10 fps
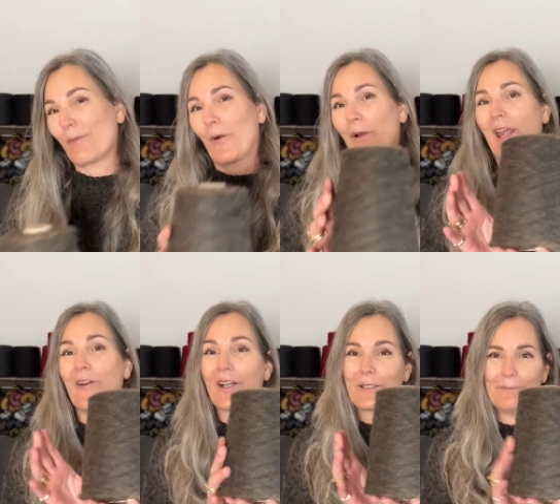
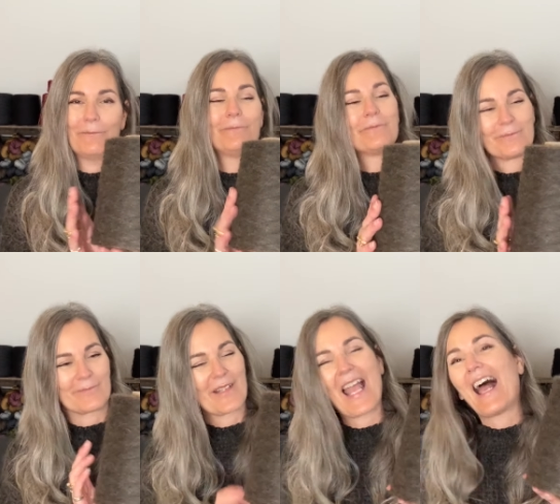mohair, and
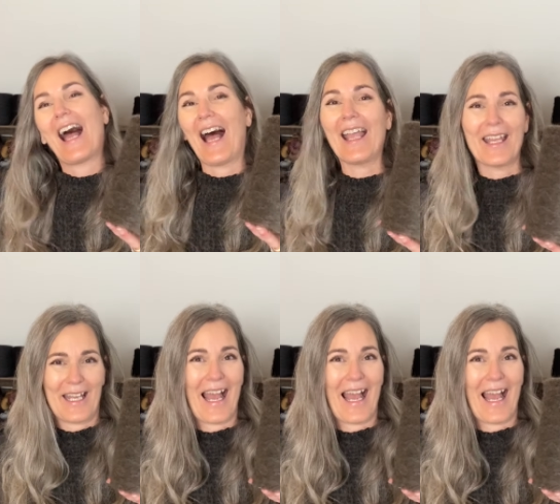I,